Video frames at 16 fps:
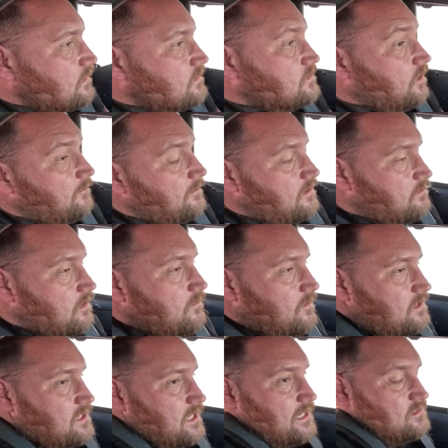So I mean, and
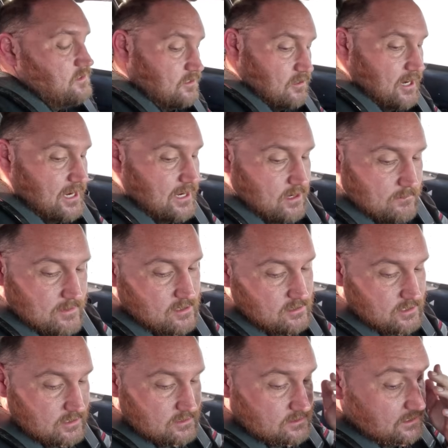1-teens are great. I mean,
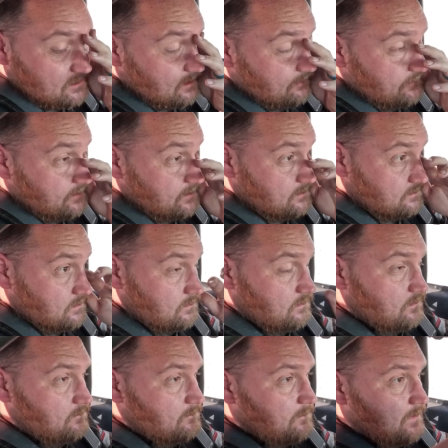they're good 60 foots,
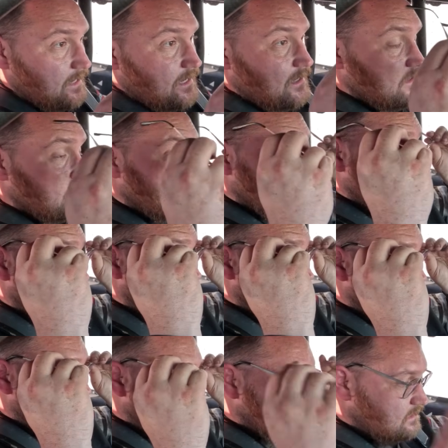but
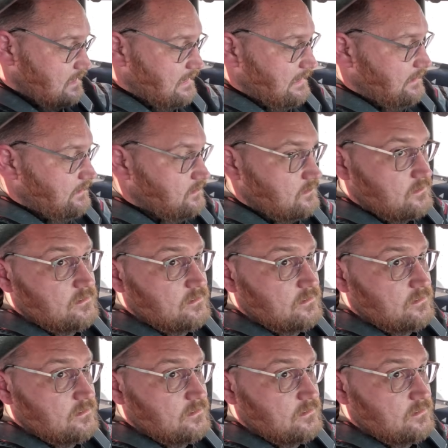that's not